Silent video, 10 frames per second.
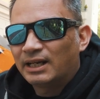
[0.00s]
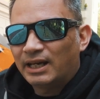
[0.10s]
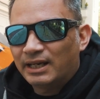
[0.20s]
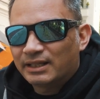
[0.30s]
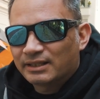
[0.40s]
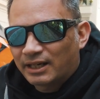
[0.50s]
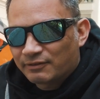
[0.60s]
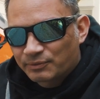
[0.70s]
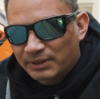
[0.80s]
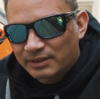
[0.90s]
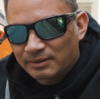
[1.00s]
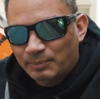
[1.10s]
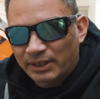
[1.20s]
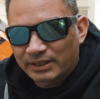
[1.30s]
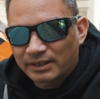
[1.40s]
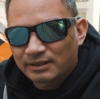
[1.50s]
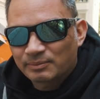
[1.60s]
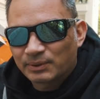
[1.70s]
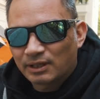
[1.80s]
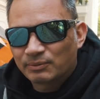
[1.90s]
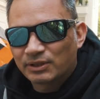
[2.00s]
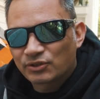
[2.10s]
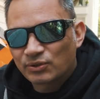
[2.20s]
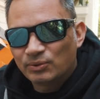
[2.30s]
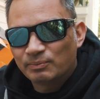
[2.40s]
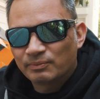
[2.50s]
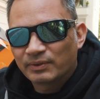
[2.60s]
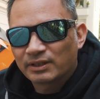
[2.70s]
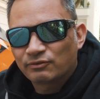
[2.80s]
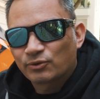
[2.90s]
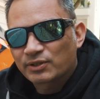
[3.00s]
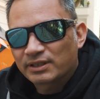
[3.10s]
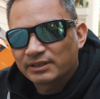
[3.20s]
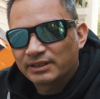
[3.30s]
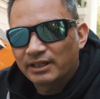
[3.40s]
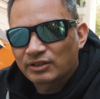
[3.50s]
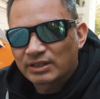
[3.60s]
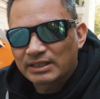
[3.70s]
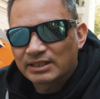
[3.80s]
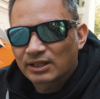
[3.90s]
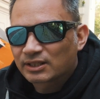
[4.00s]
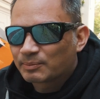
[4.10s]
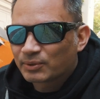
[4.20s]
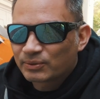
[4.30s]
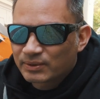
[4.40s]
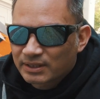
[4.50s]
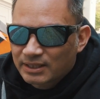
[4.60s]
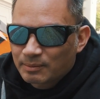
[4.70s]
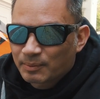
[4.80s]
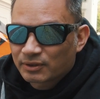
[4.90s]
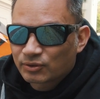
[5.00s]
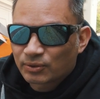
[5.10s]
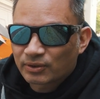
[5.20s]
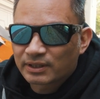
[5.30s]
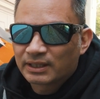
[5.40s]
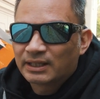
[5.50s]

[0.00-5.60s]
And I haven't ridden the bike yet, but I would assume that a 4-cylinder engine is not going to produce the same amount of torque